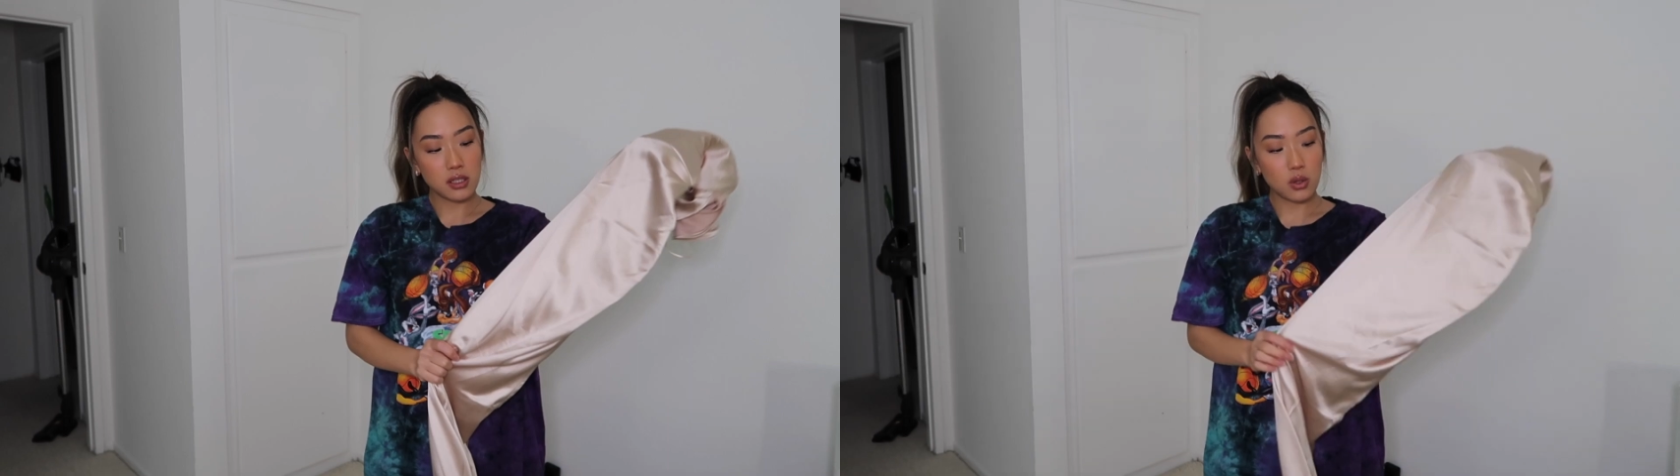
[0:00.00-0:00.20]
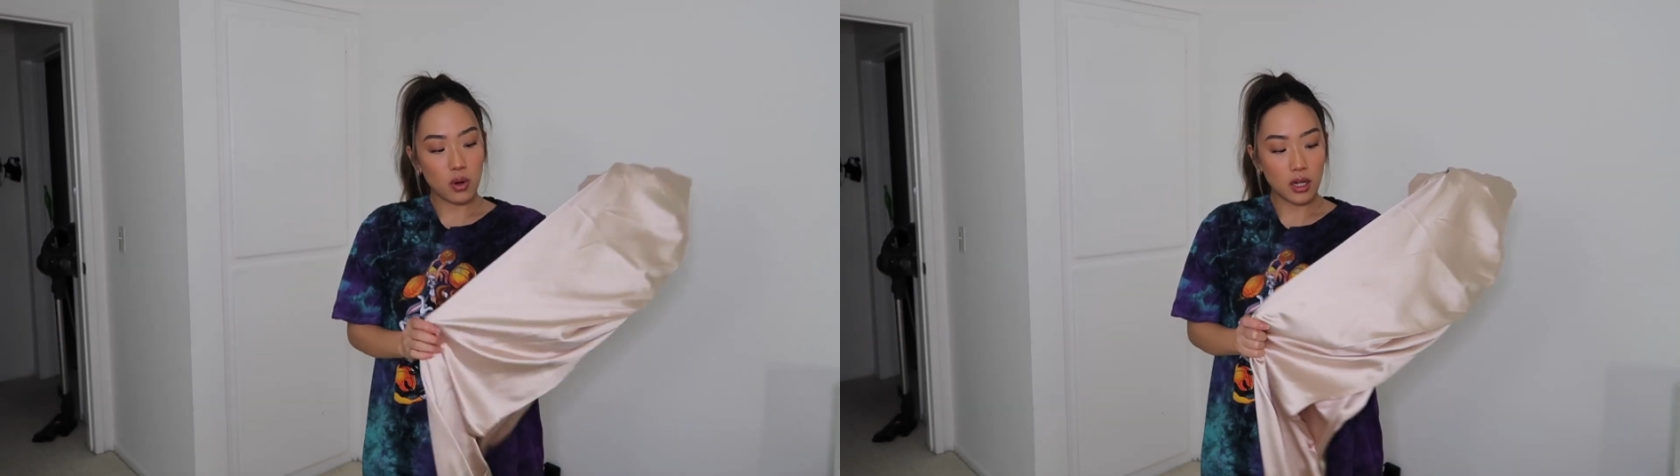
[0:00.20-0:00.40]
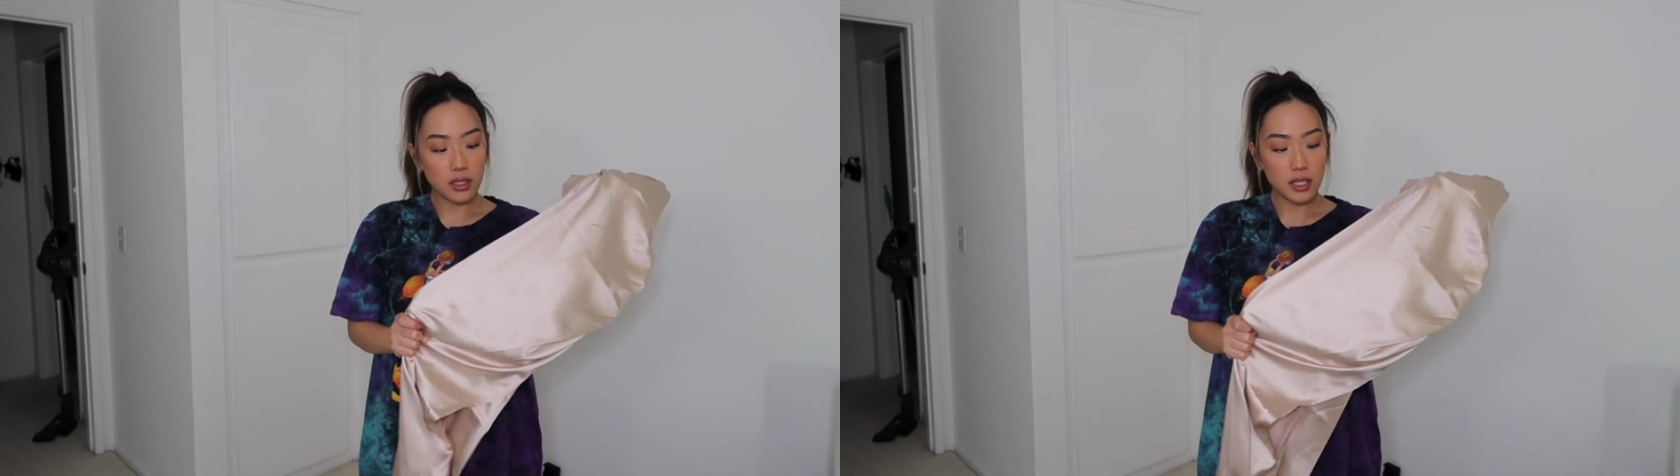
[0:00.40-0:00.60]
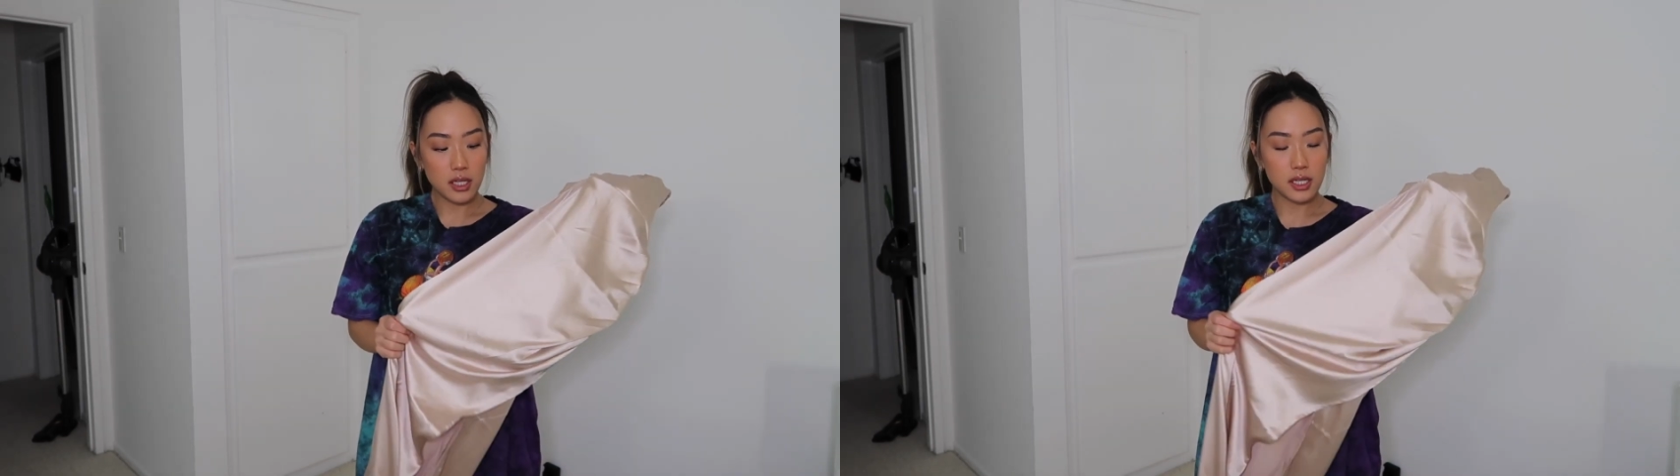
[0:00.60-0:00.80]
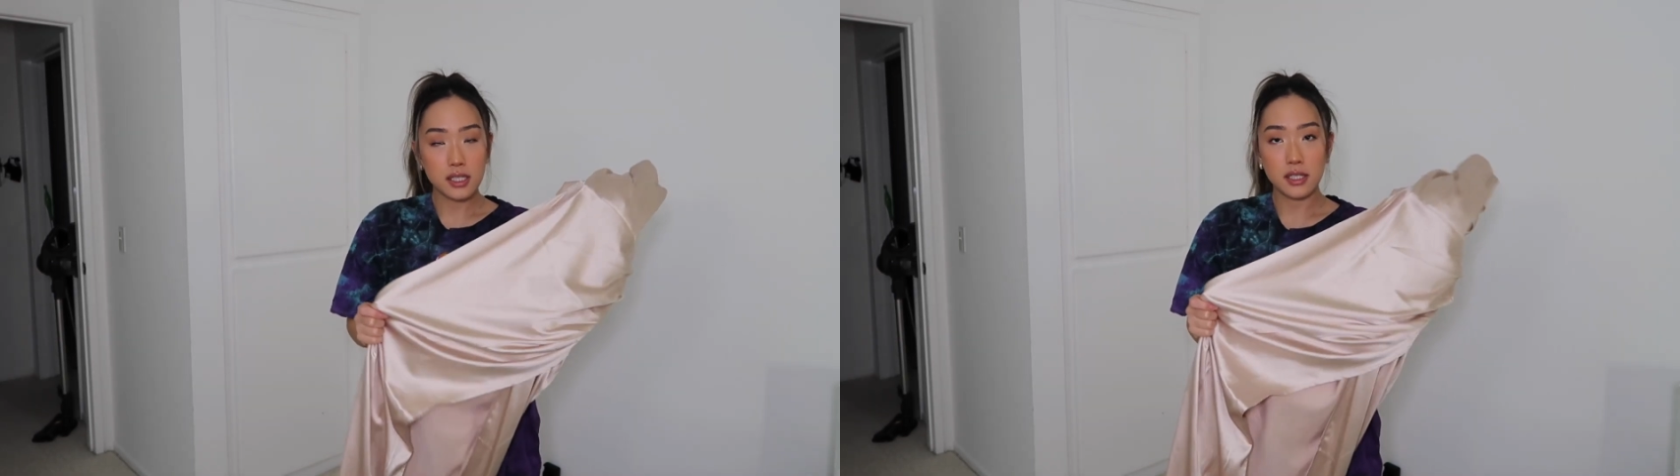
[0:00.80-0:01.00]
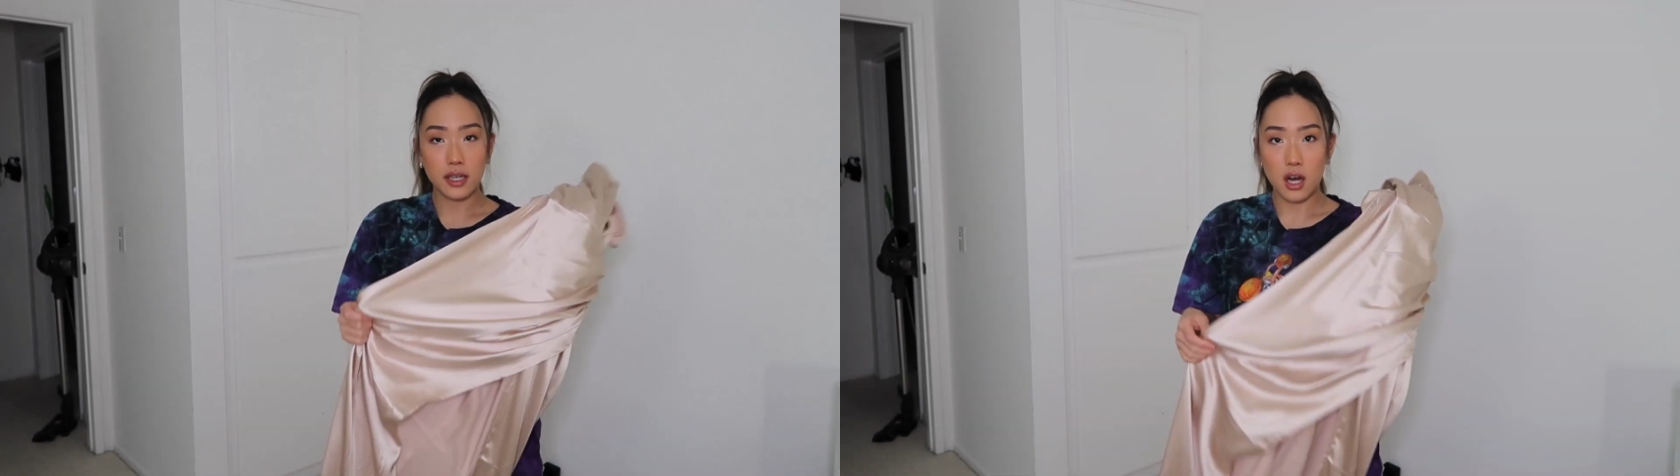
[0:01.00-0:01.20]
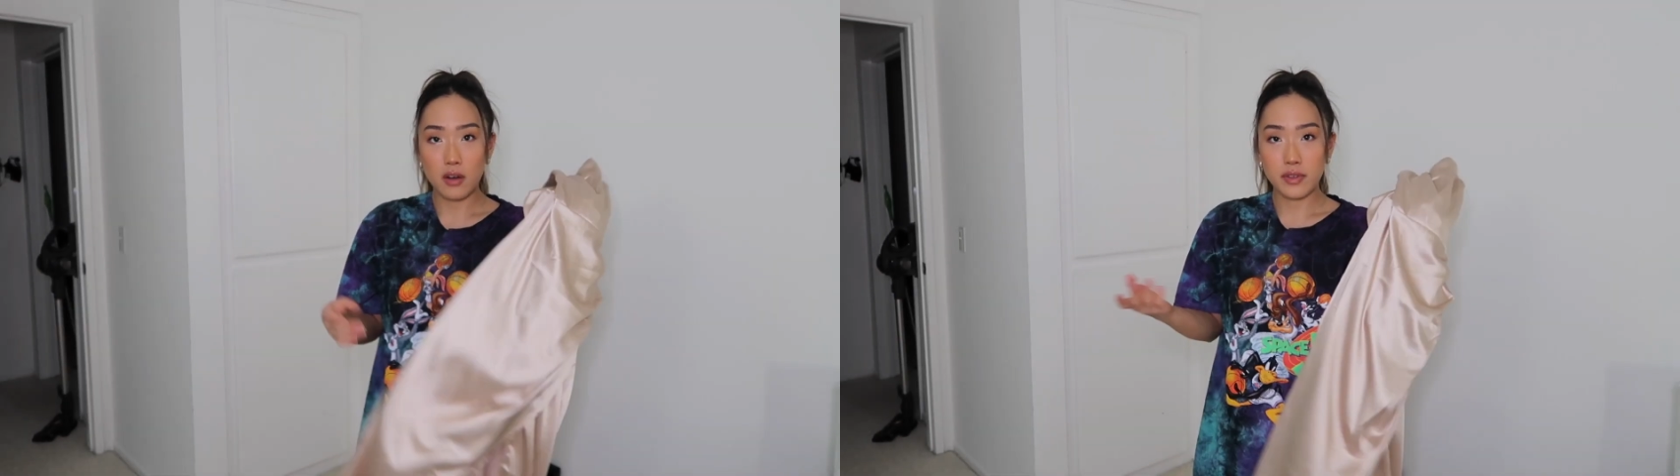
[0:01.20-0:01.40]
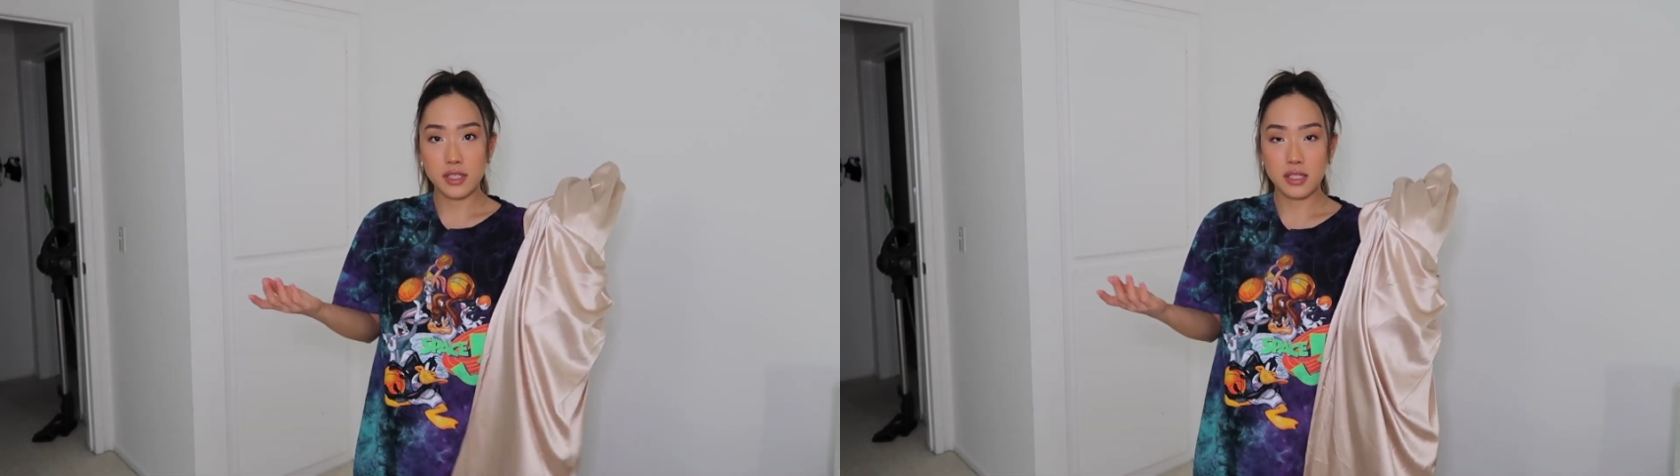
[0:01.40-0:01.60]
The quality is like
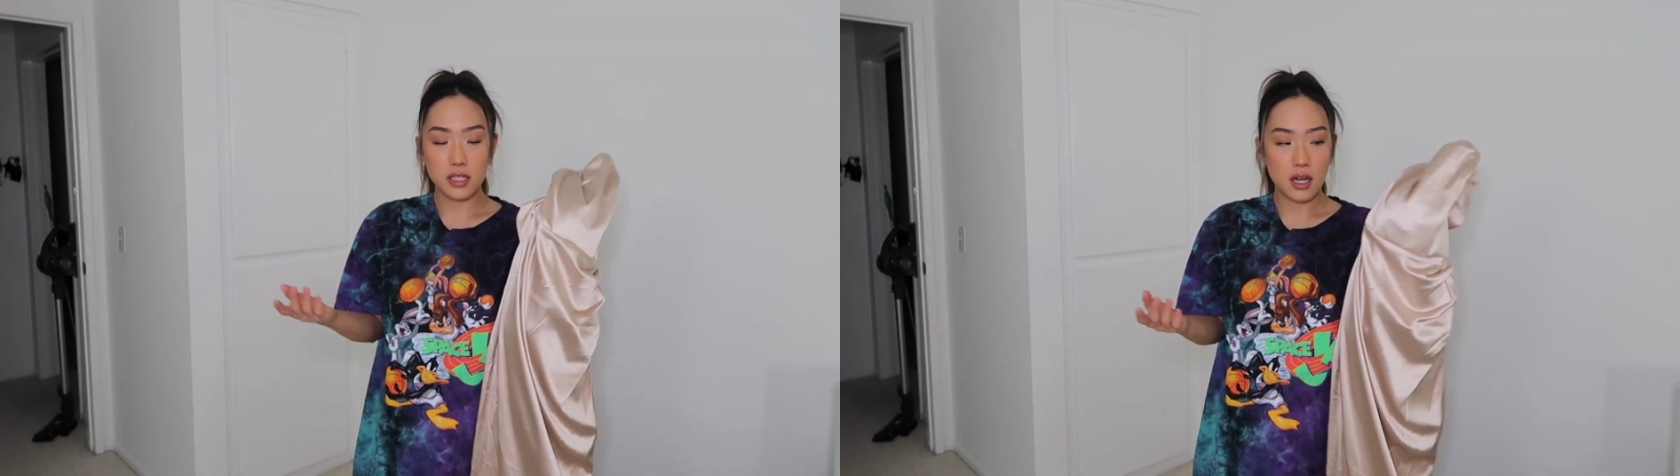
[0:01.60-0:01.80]
obviously